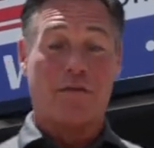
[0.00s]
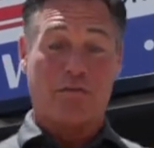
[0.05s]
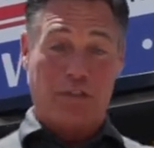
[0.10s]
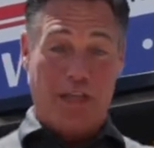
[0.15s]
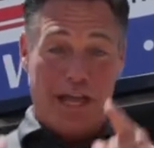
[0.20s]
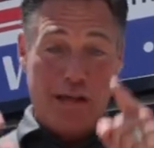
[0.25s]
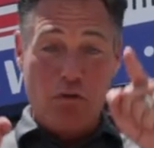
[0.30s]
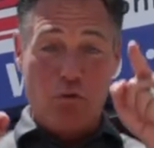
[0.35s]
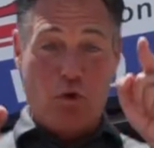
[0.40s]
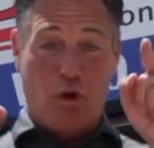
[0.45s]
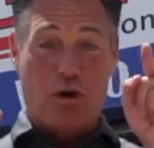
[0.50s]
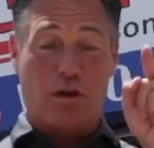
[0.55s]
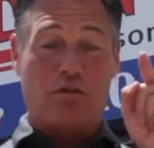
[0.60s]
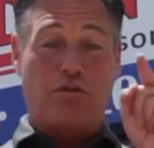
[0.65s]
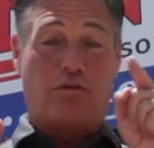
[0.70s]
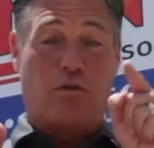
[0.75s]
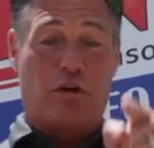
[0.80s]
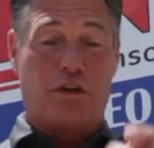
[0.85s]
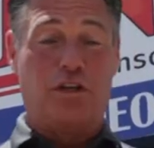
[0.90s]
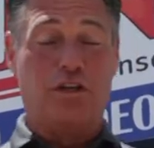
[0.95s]
They
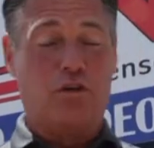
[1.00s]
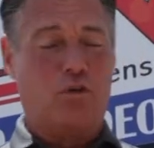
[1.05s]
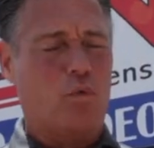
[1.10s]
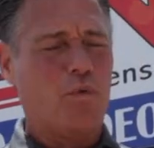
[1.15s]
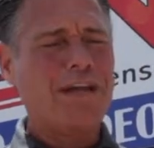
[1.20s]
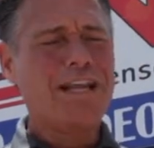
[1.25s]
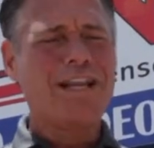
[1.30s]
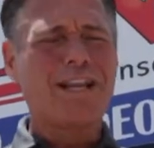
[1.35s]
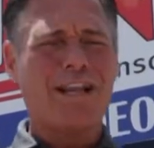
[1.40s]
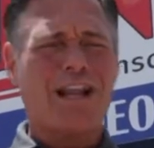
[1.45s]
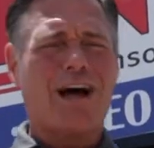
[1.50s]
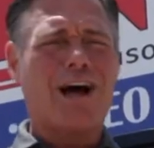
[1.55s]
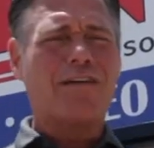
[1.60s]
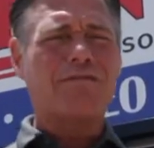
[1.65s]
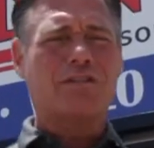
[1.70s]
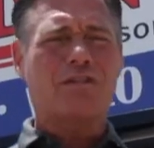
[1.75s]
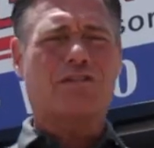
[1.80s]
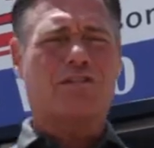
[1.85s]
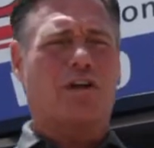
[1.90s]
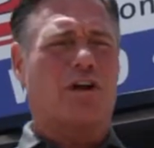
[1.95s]
work for you. We
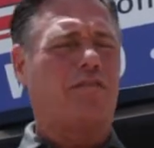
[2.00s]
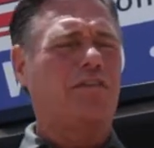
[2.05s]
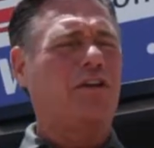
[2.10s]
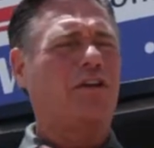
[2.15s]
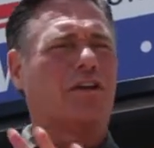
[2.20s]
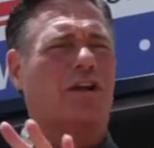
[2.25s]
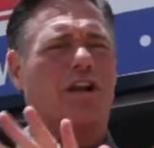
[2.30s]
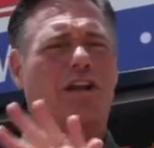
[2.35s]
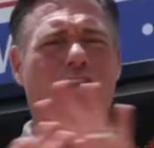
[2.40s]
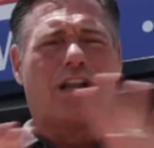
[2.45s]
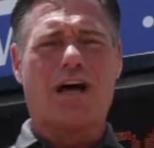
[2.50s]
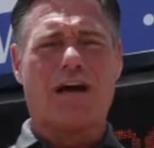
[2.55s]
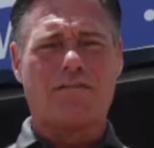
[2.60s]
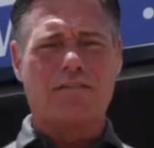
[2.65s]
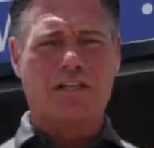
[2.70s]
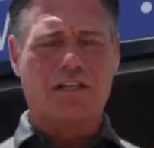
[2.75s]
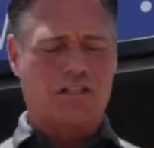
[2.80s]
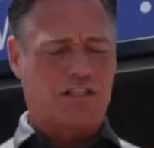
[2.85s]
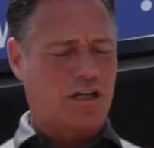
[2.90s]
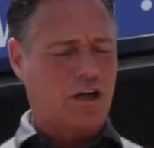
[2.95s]
love to serve you. You're going to
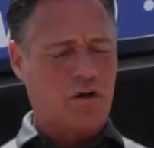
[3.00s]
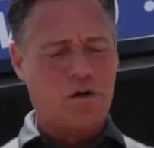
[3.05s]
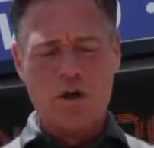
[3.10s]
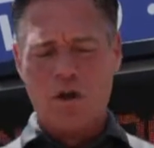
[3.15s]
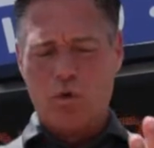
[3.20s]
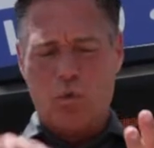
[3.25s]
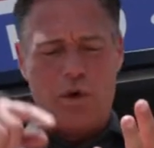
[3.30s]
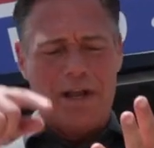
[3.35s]
love this show.